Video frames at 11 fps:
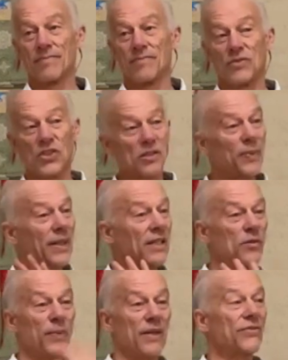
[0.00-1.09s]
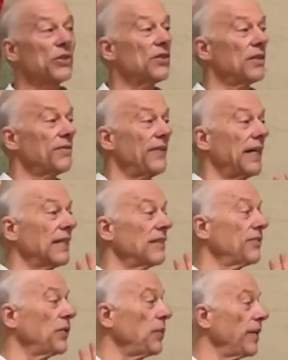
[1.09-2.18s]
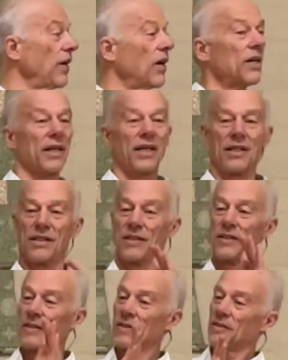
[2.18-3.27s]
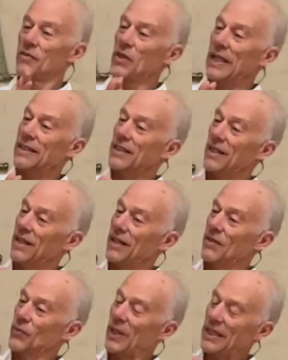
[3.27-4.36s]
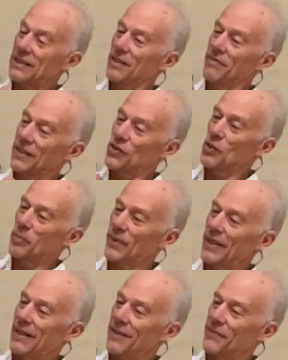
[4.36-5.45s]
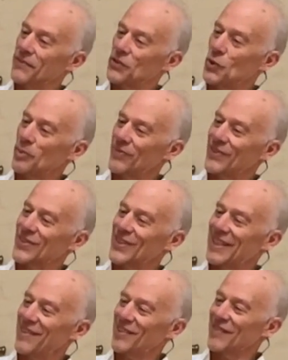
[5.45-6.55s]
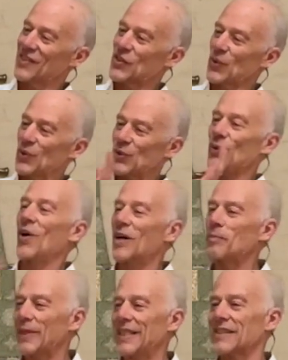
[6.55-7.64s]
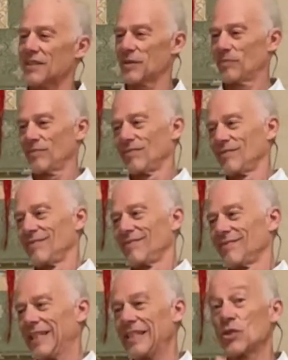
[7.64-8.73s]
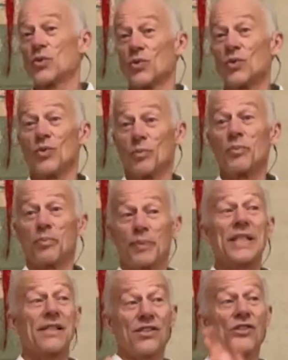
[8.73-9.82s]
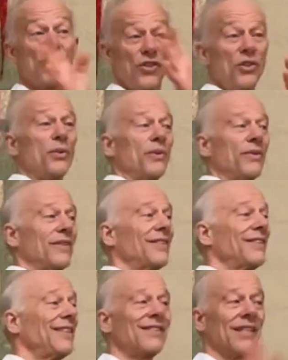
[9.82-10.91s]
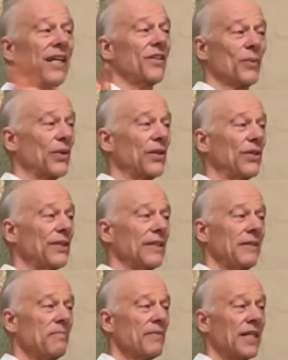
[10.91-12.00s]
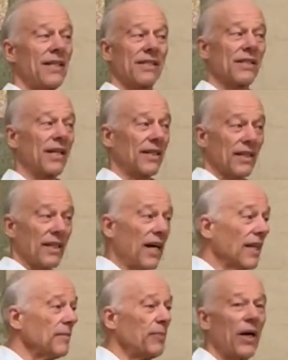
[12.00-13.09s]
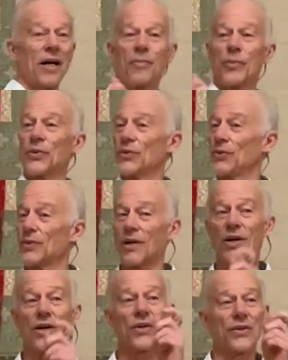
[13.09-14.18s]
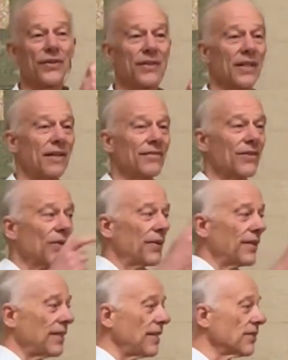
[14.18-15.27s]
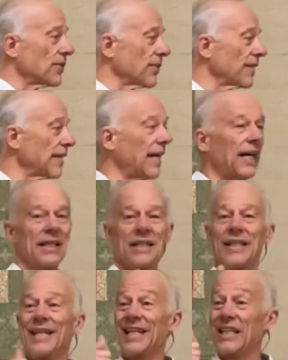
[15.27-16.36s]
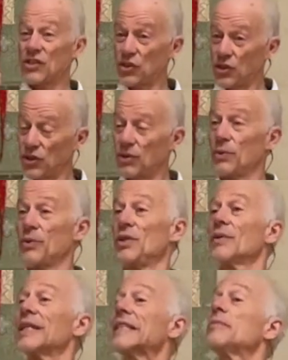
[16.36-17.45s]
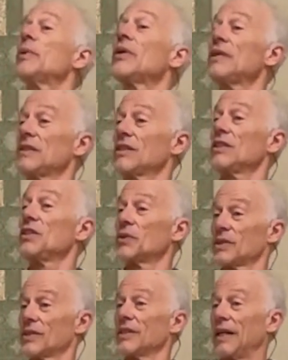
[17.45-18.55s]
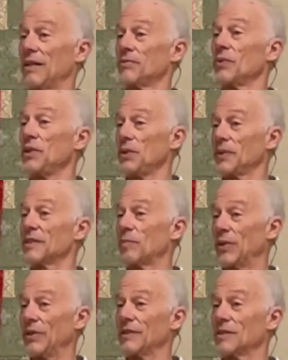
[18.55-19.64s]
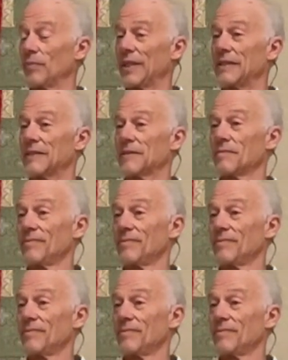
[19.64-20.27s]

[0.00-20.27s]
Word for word: just because by virtue of the fact of who we are at a, at the, at a relatively super le- uh, superficial level of the soul, you are bliss. It's, bliss is you, it's not the world. It's not the lollipop or the new car or the lover or the this or the that. It's you. You're experiencing yourself when you experience bliss.